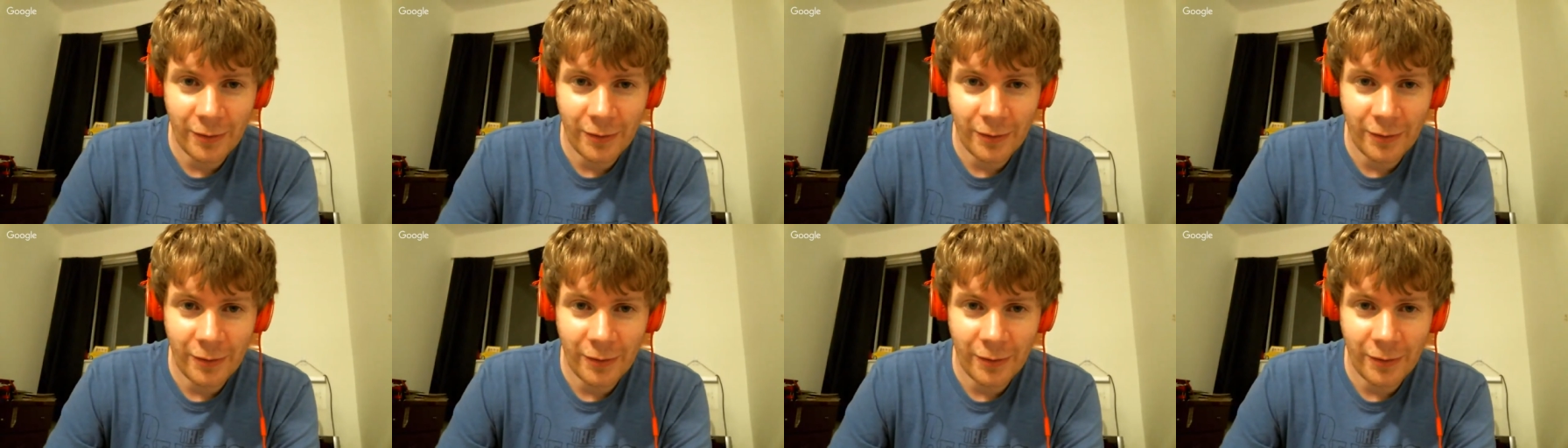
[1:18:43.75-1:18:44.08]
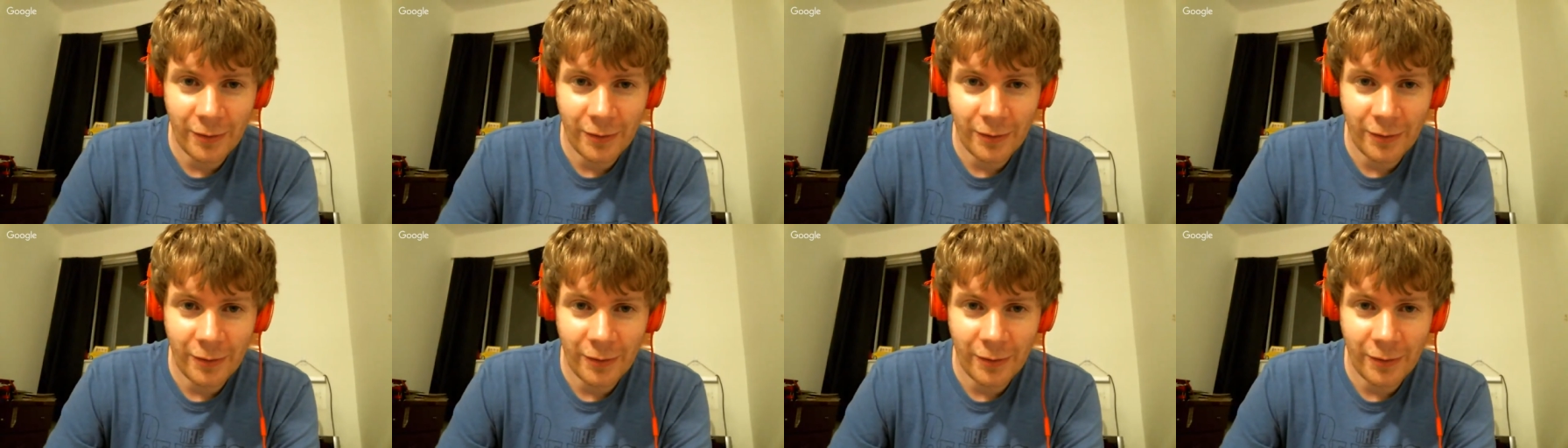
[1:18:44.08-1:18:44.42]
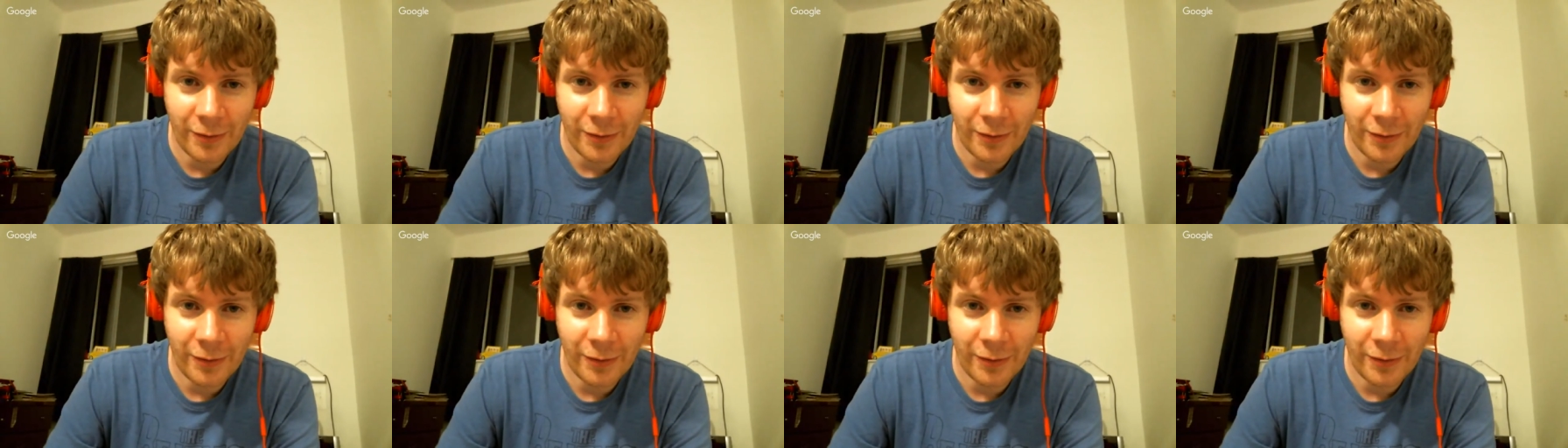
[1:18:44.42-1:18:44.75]
One of I think one
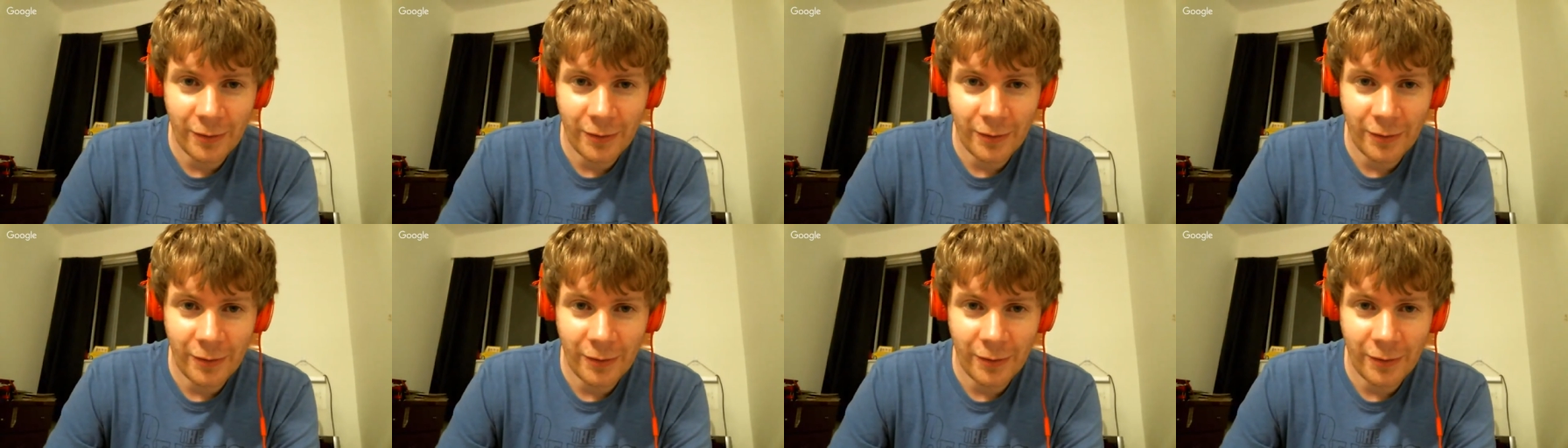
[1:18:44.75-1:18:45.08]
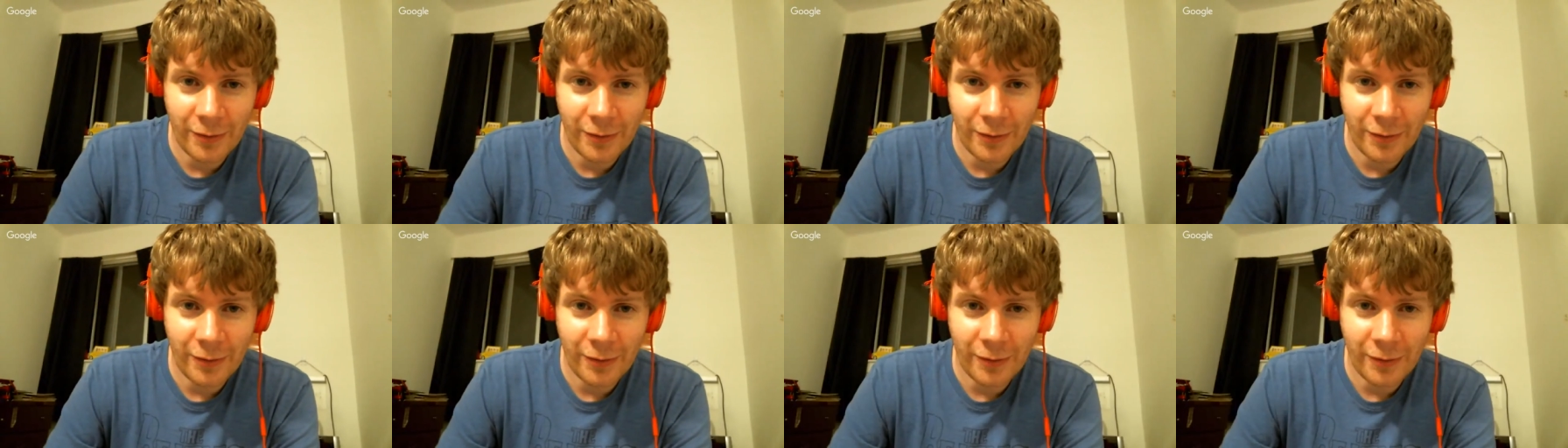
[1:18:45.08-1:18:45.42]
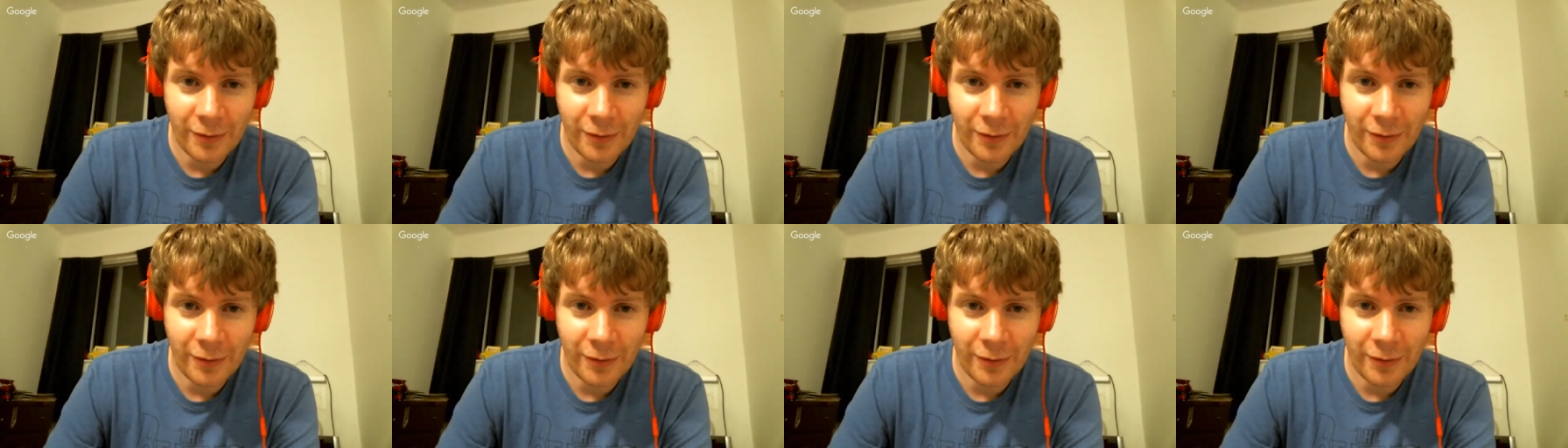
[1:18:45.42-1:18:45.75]
of the hottest Bond
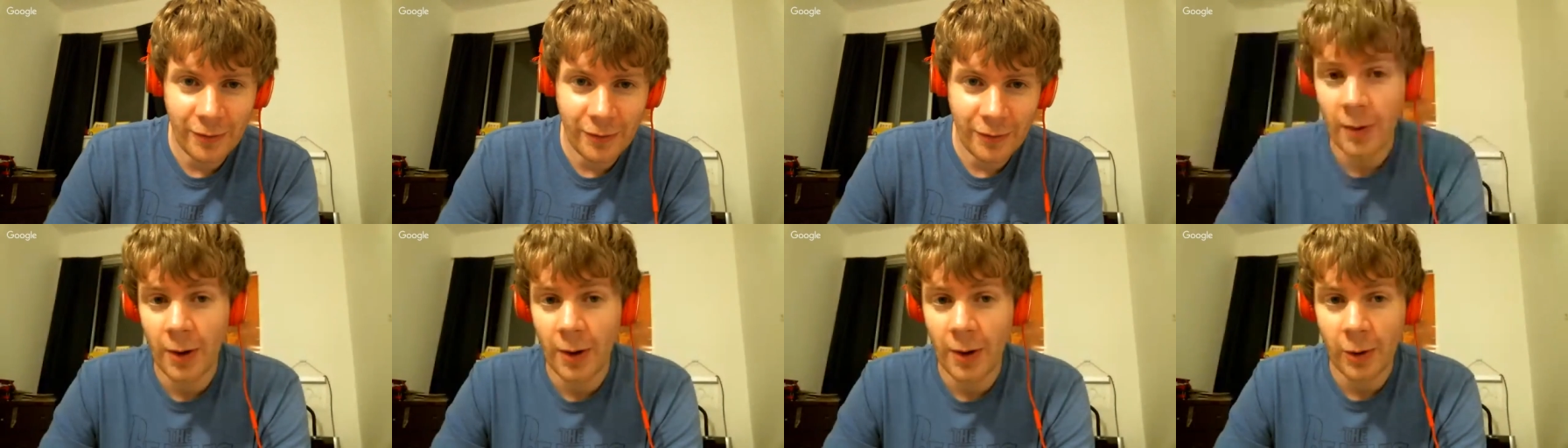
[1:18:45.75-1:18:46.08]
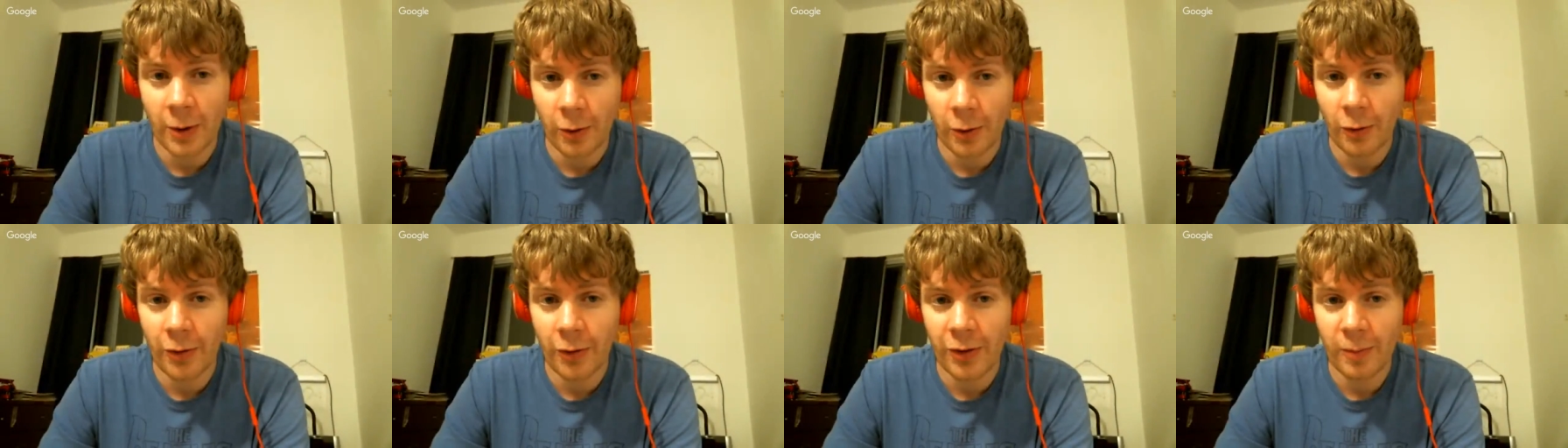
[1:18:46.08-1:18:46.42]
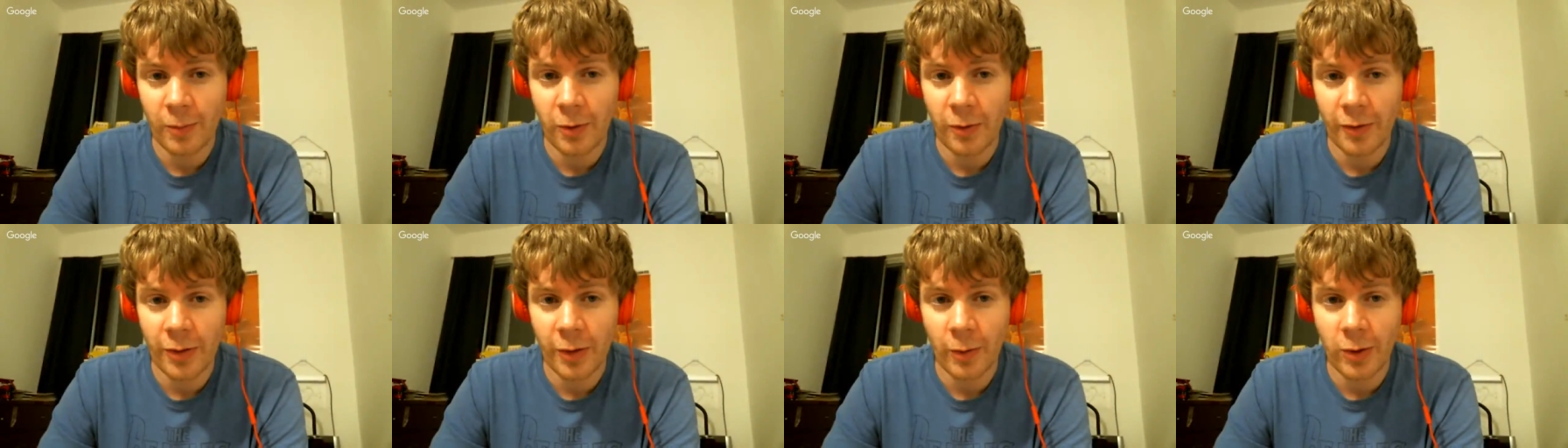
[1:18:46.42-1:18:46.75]
girls. The other Bond girl
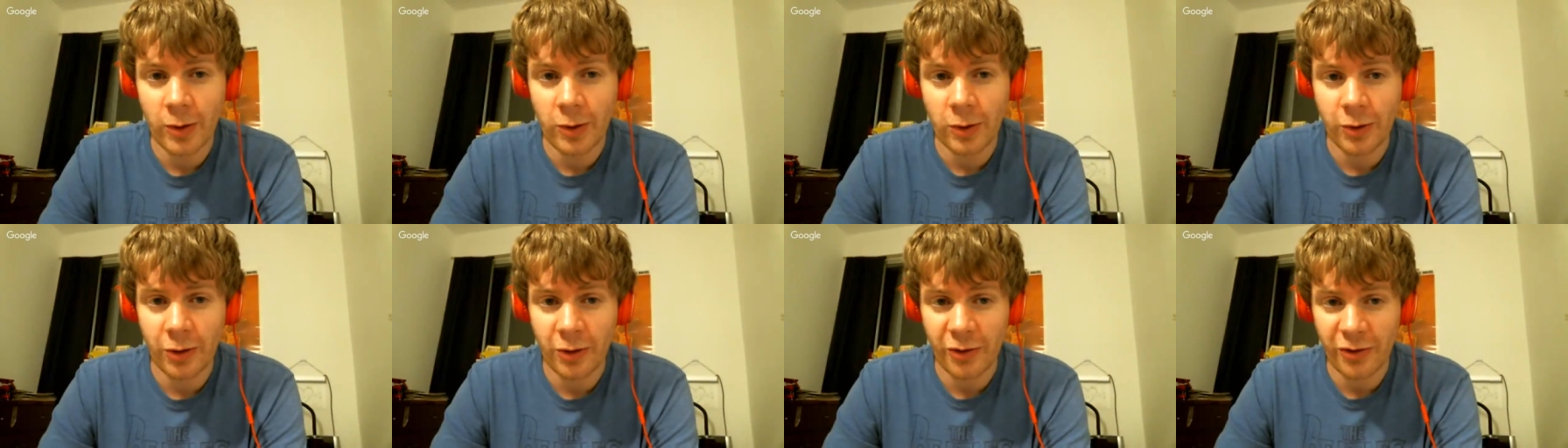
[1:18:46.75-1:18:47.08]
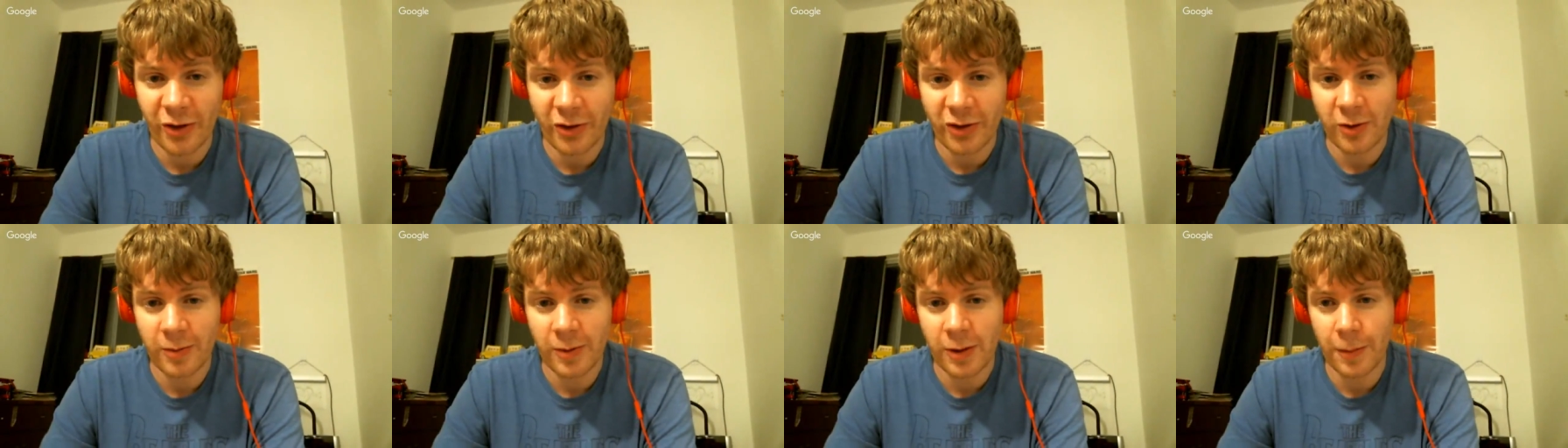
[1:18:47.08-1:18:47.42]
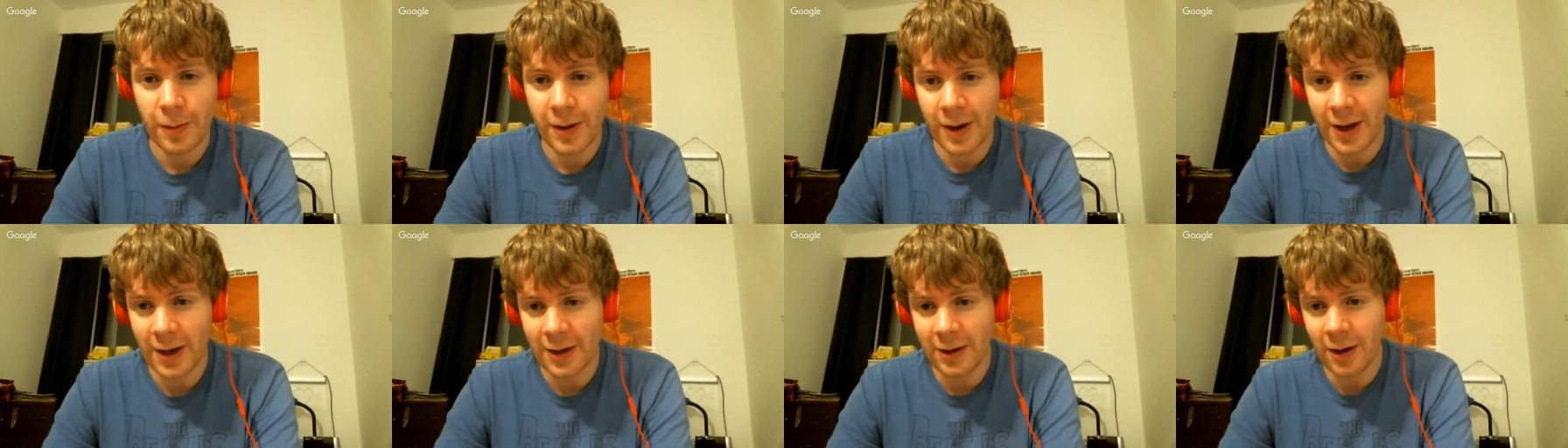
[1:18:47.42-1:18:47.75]
in the movie, the one who turns out to be
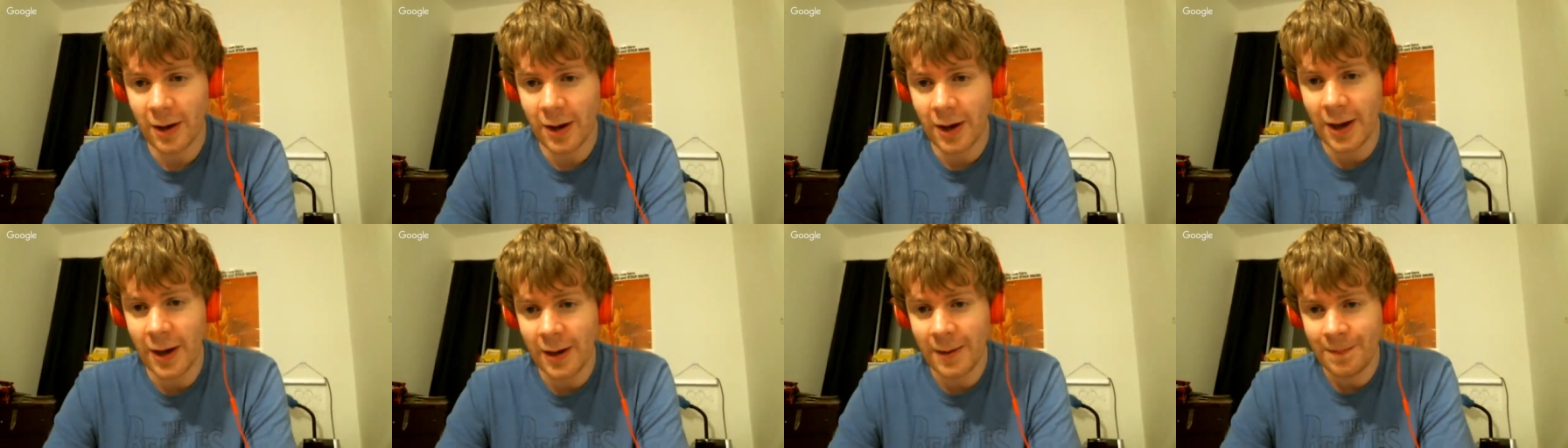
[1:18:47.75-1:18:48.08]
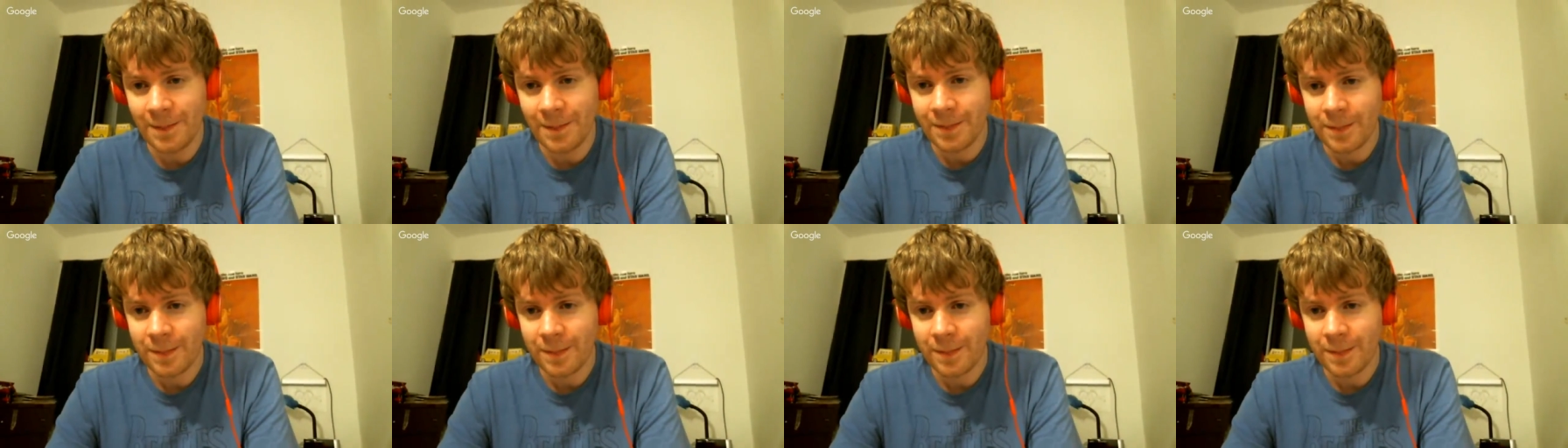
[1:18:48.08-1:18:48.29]
the bad guy.